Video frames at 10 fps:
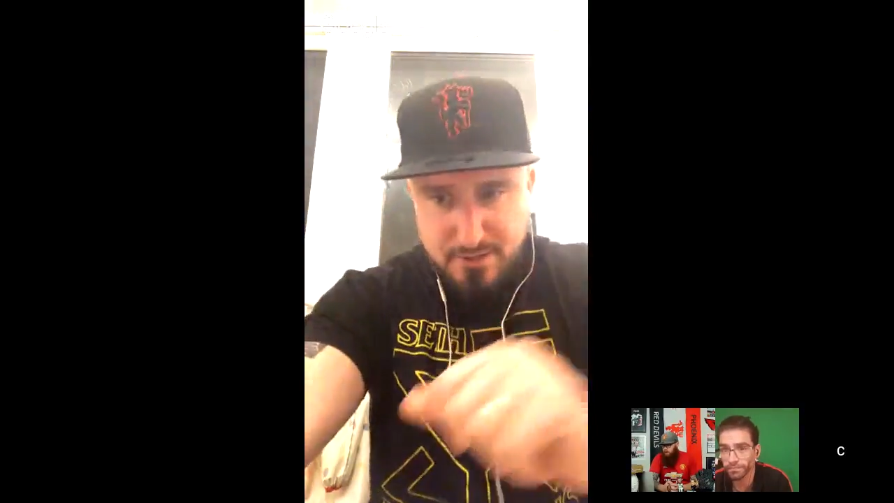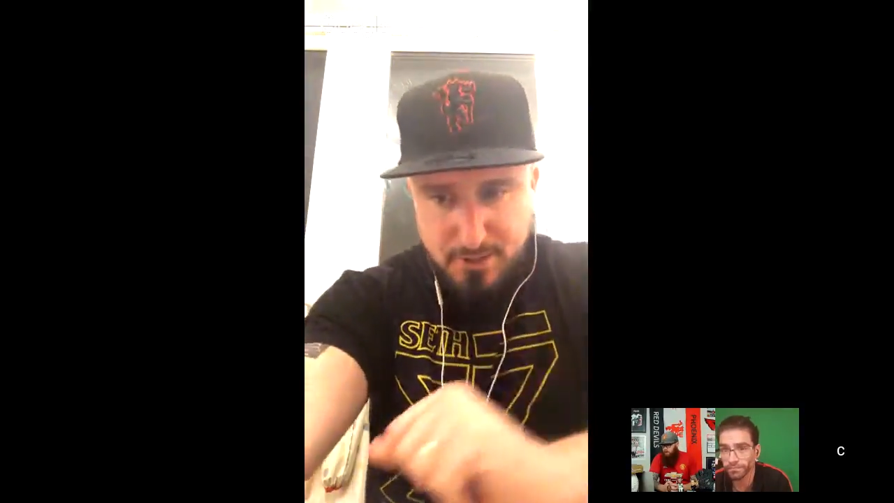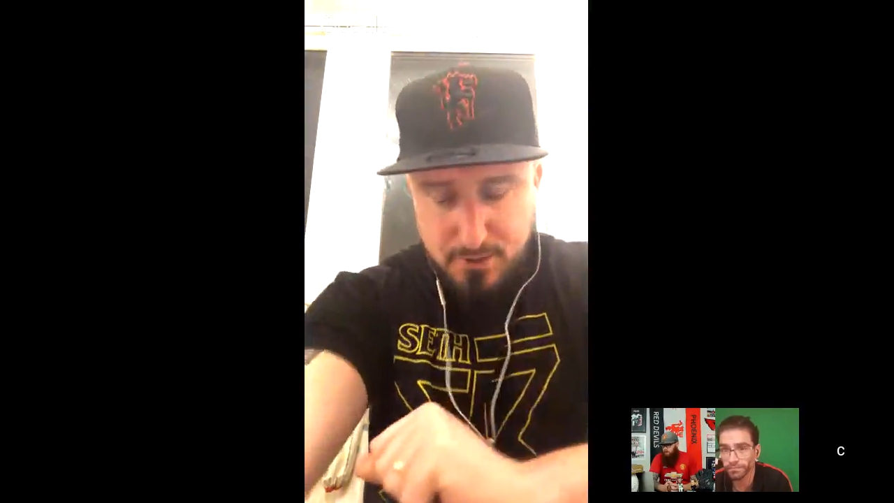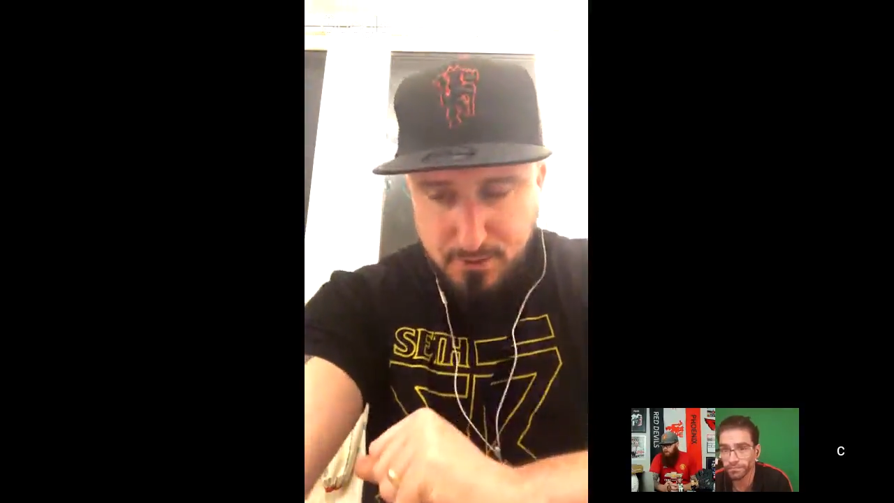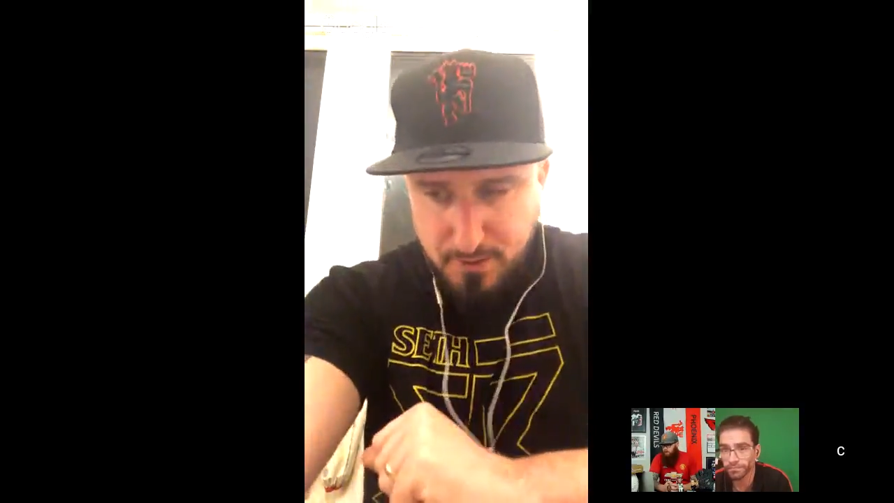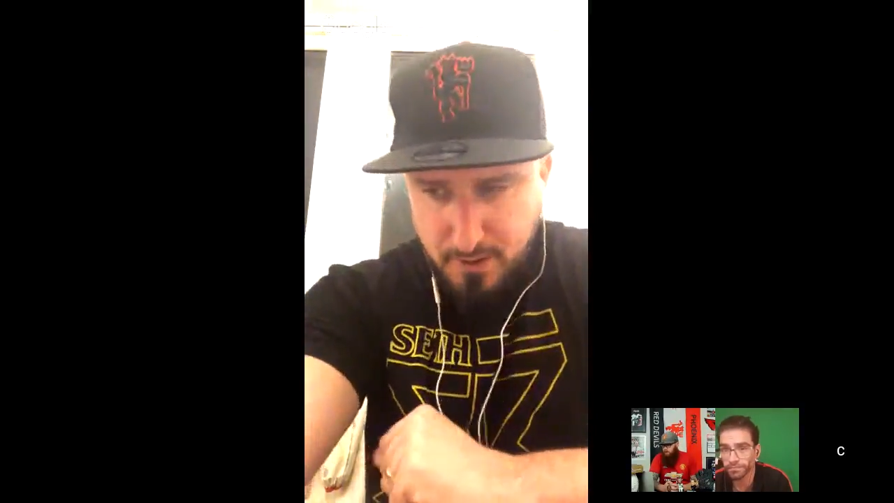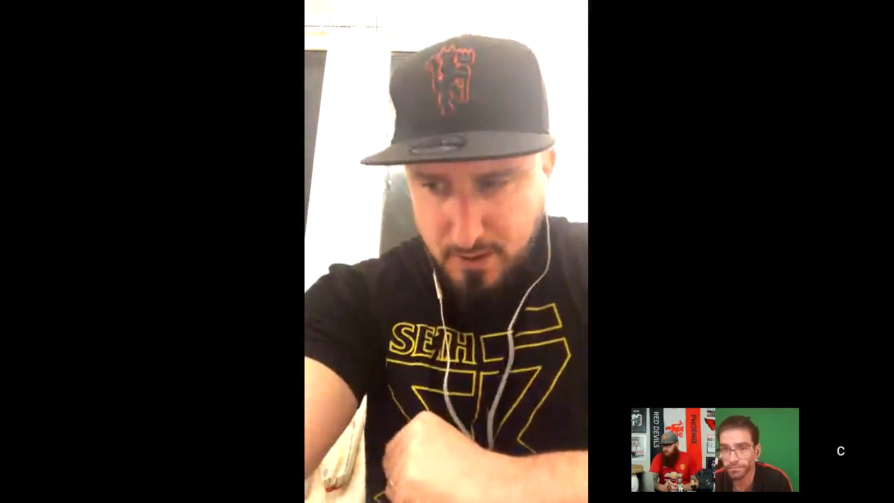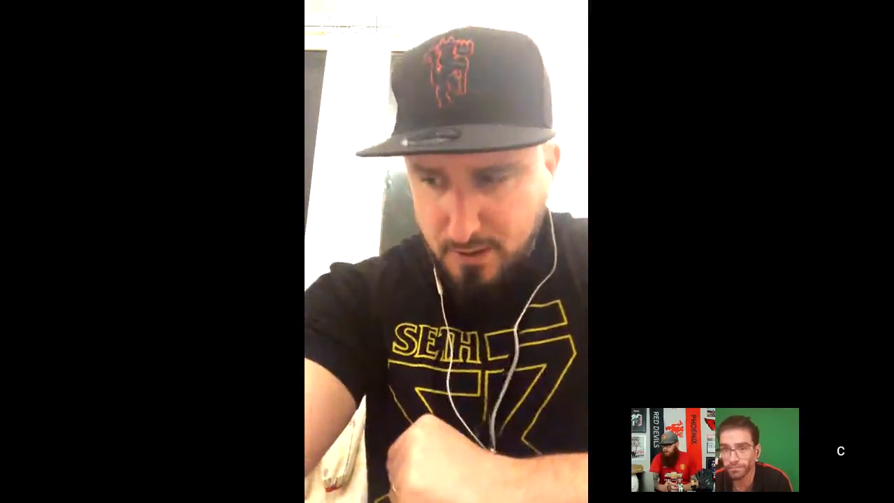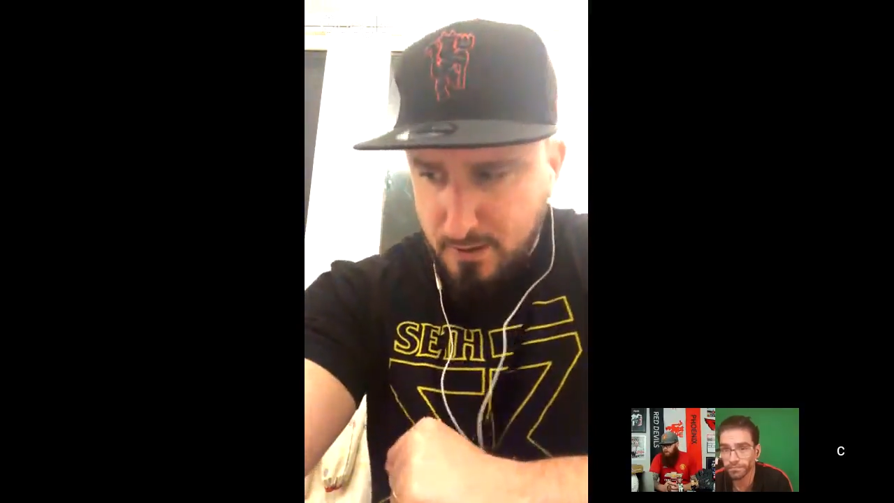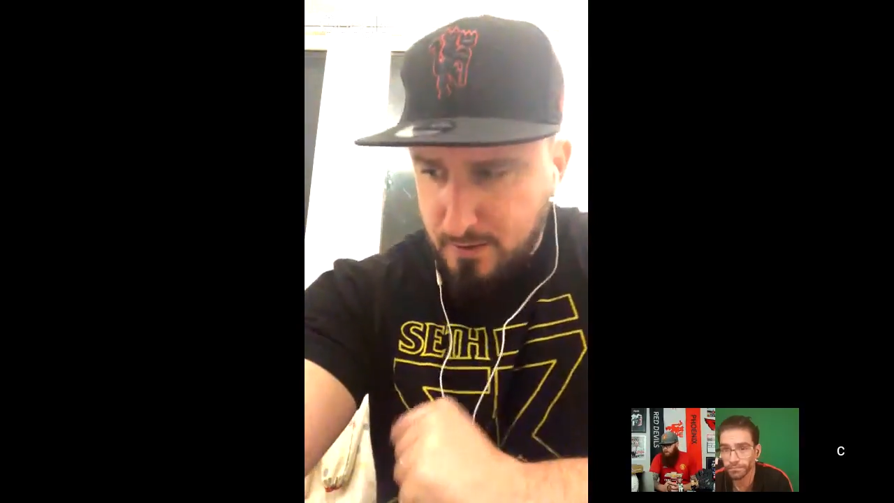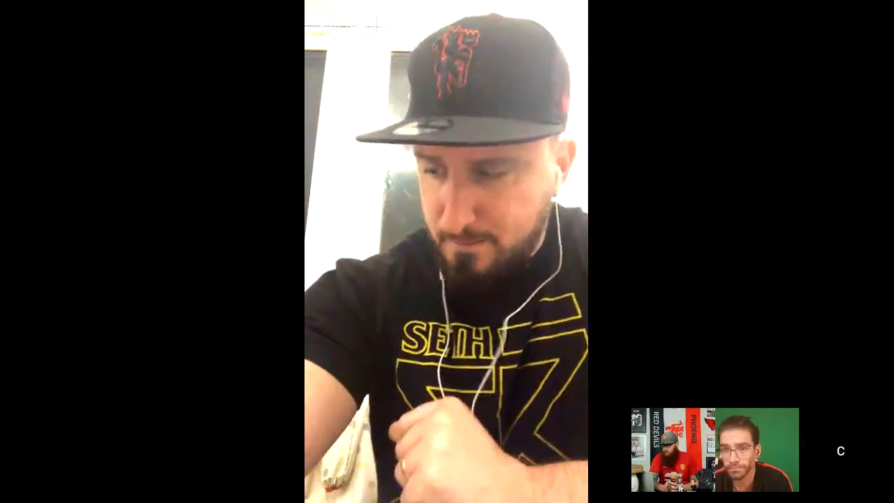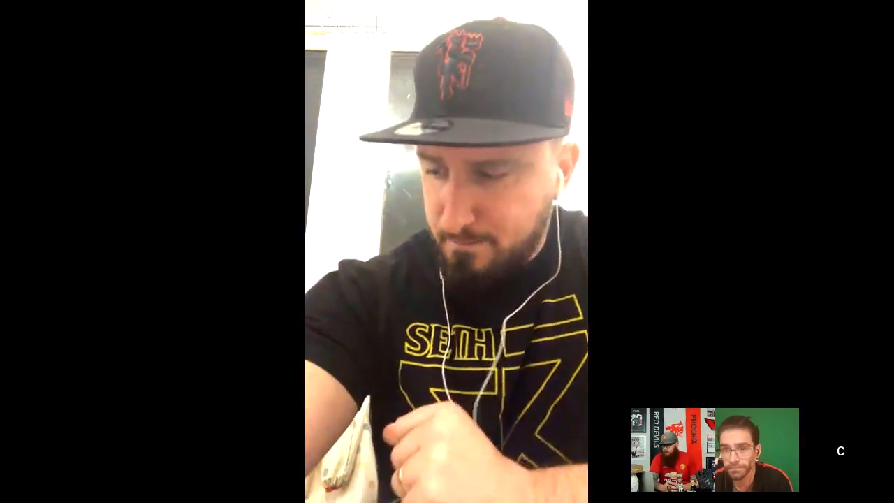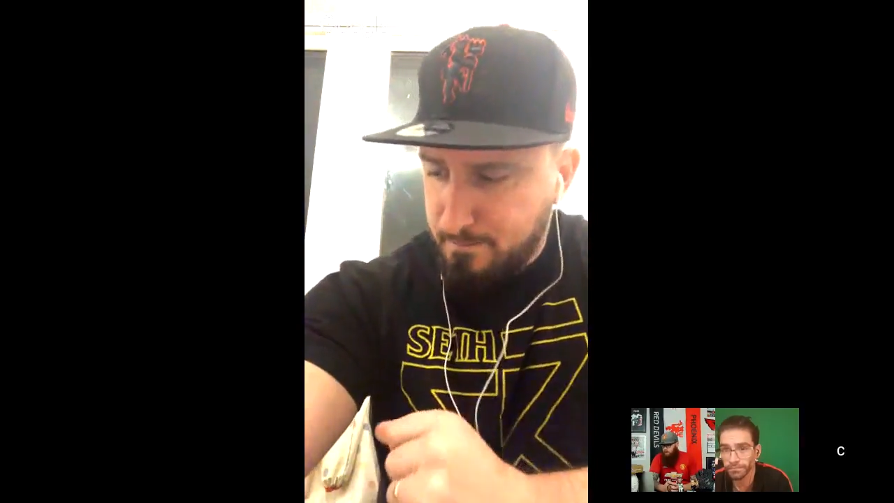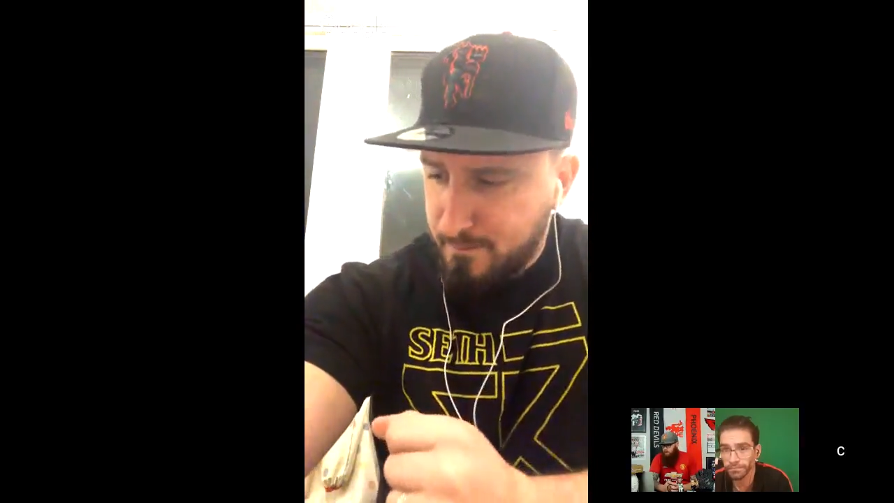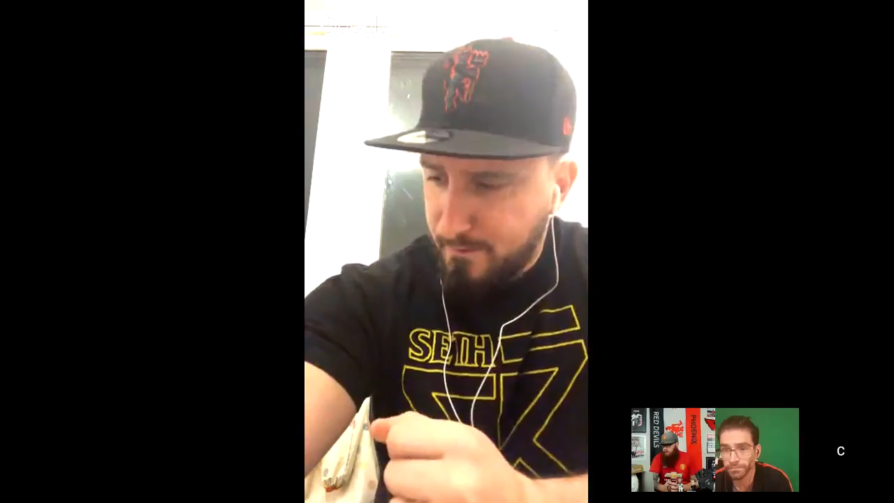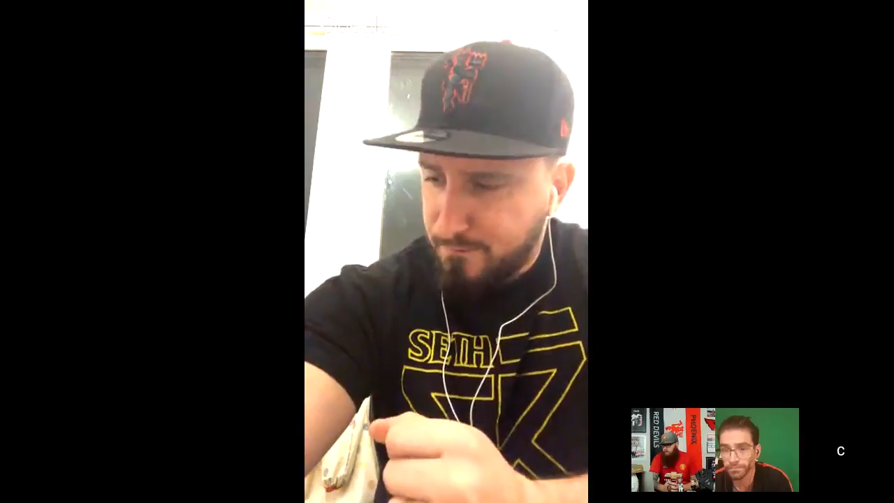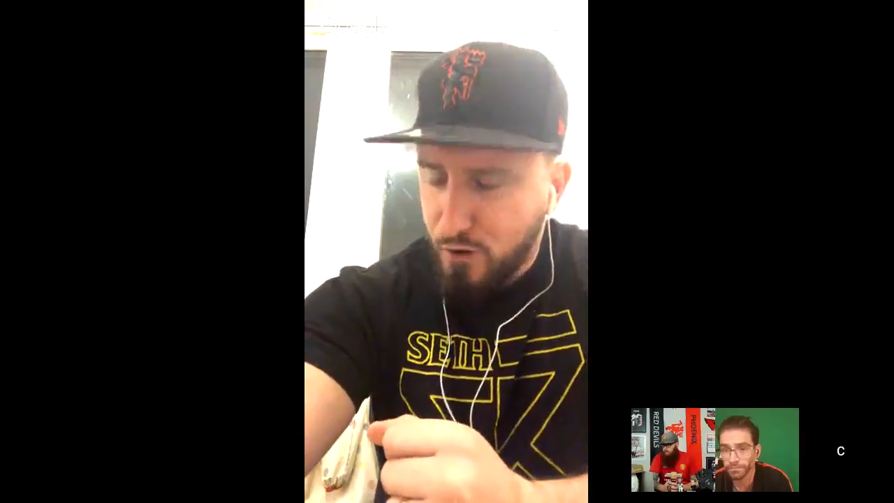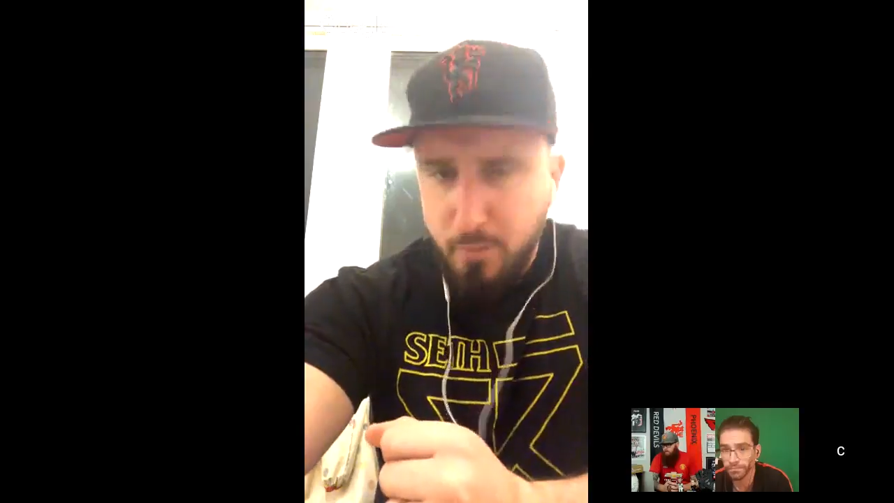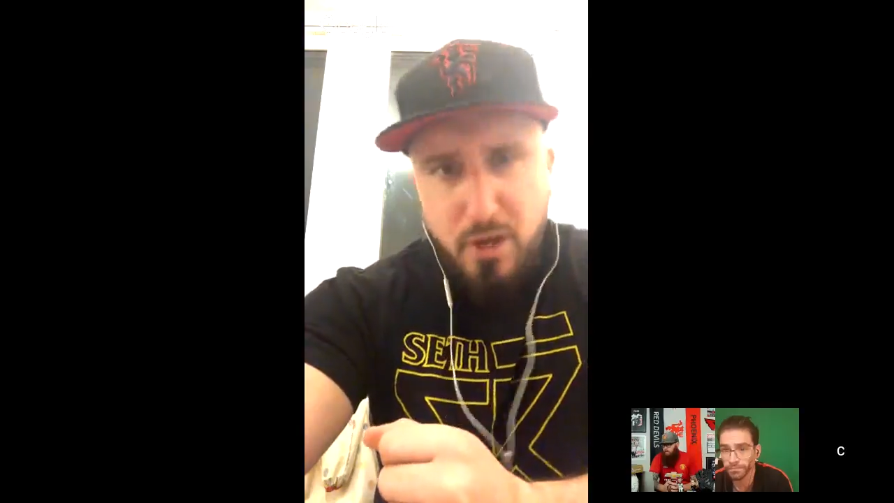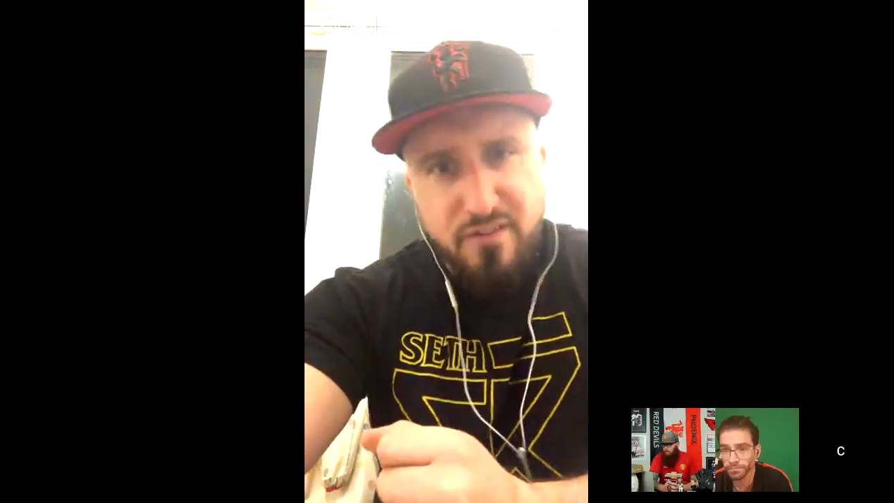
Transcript: to football